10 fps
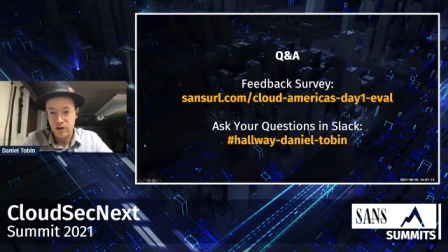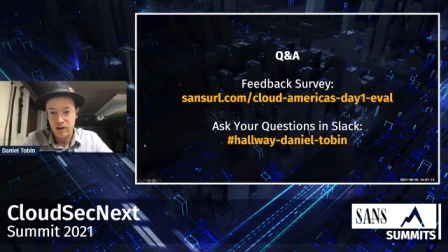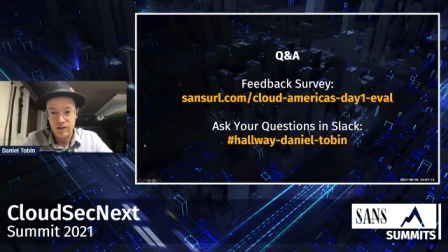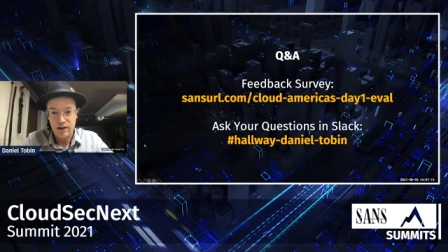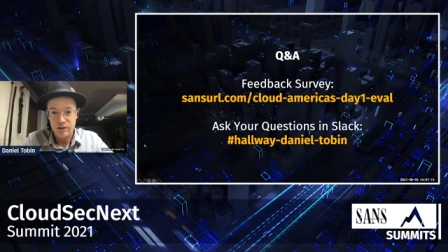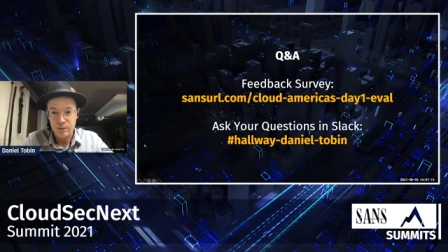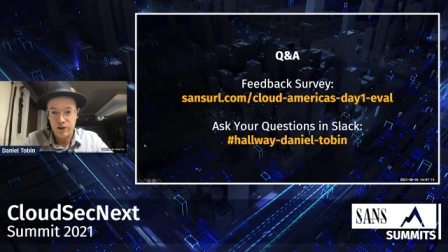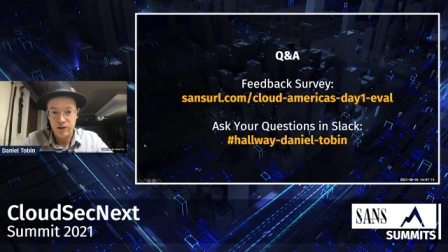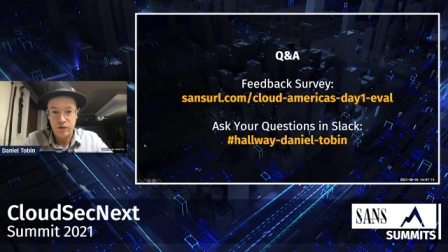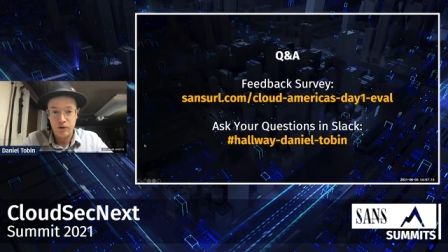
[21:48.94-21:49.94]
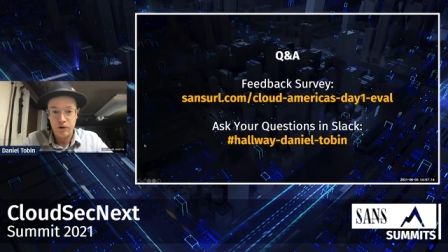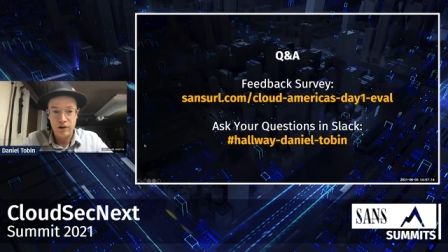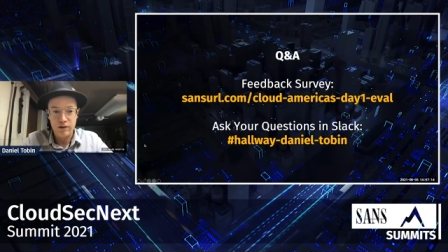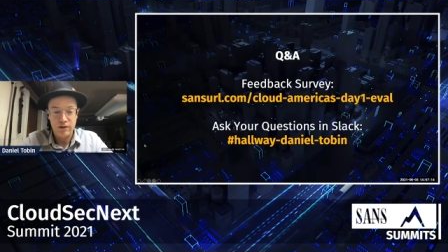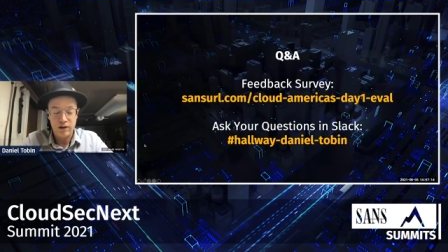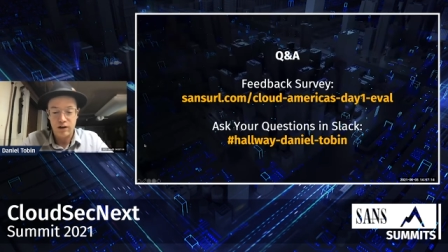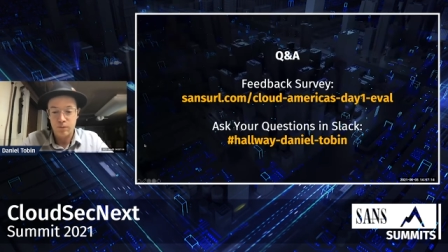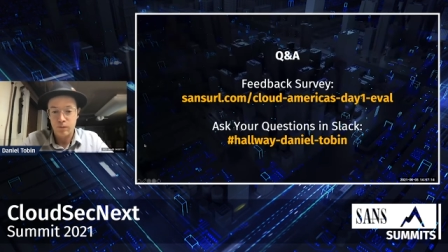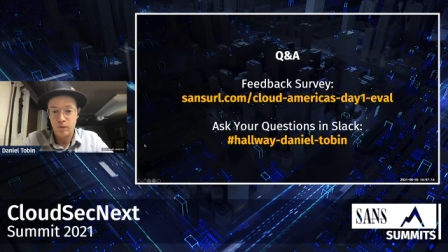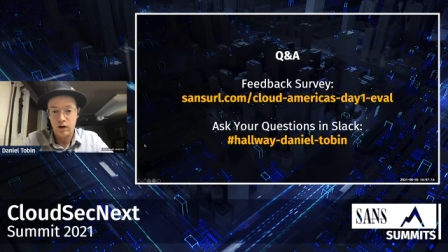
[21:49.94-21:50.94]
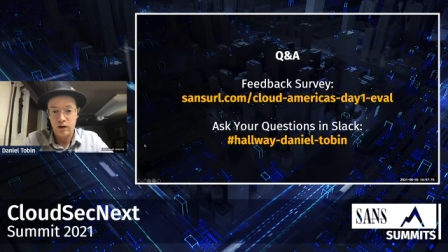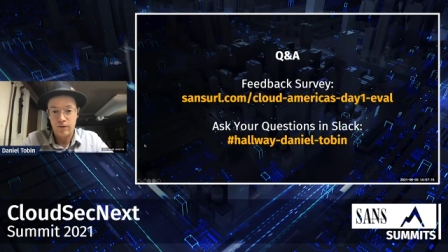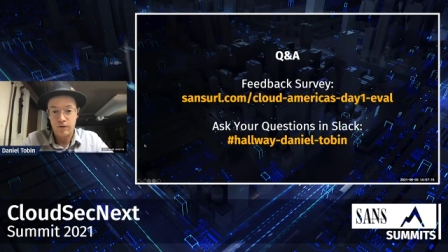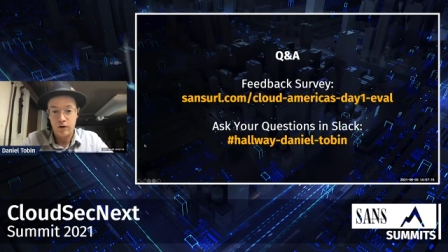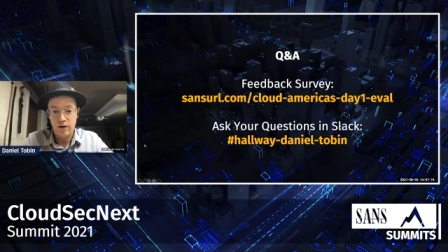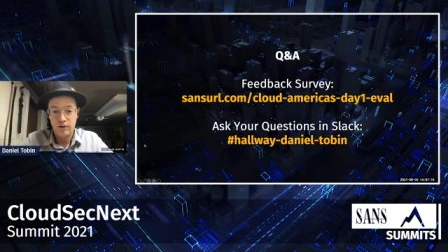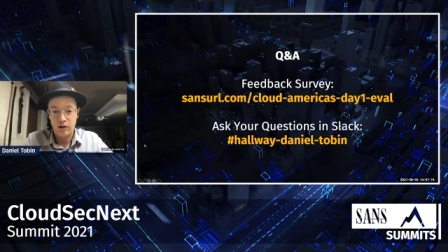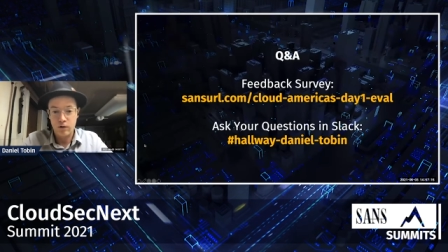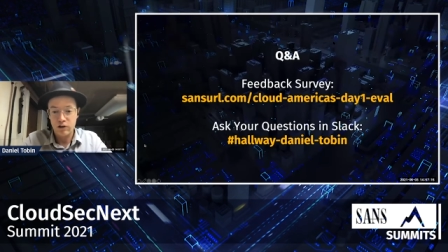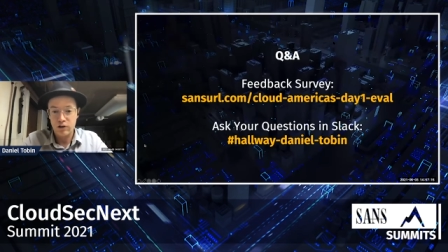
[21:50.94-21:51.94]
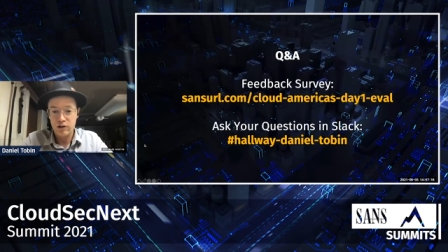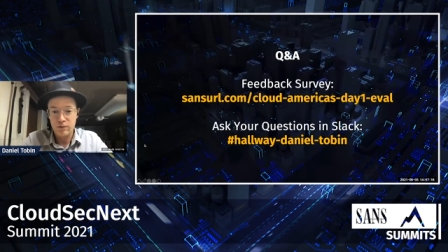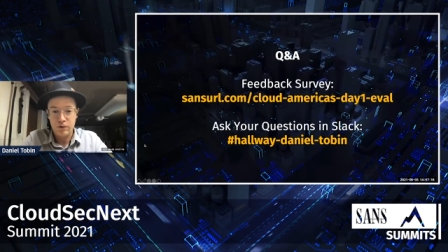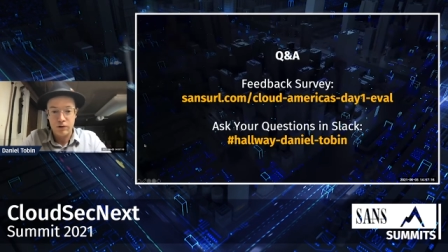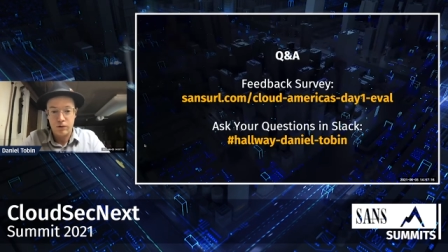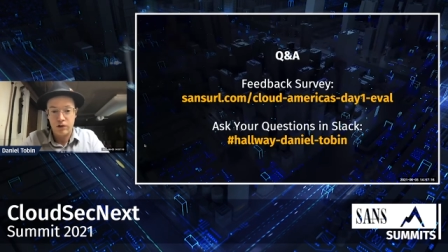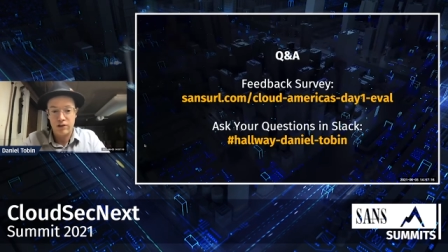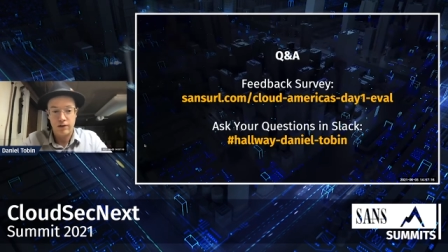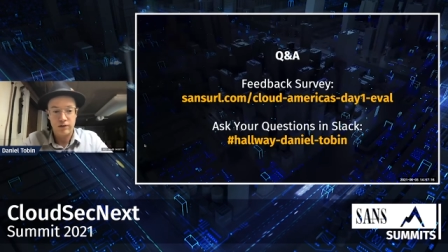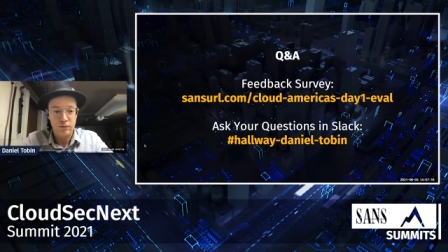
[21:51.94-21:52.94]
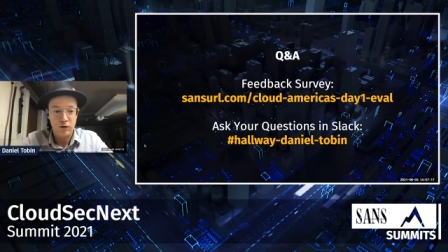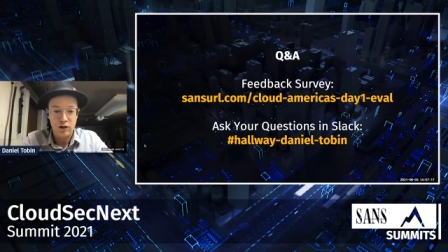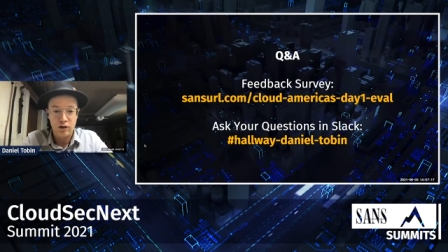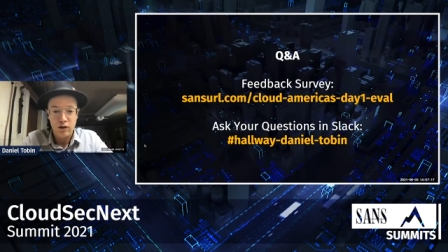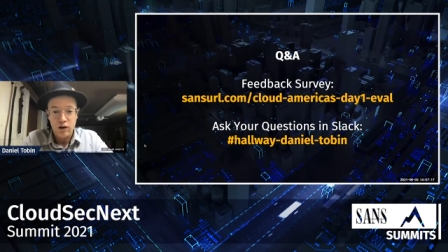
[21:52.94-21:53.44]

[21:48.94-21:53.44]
I, I sprinted through this. Um, if you have any questions, please reach out to me.